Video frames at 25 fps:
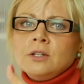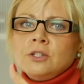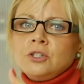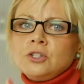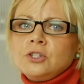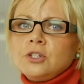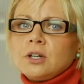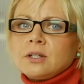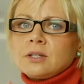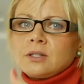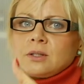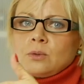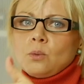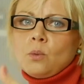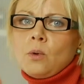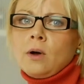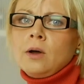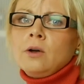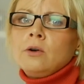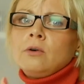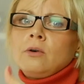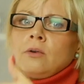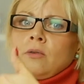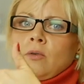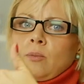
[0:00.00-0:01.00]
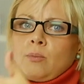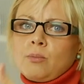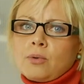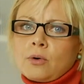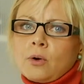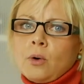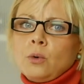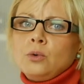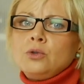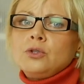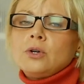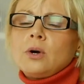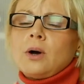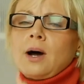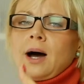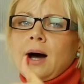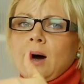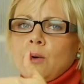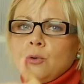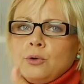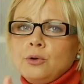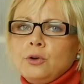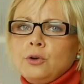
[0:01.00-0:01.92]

It's just the way of approach, or how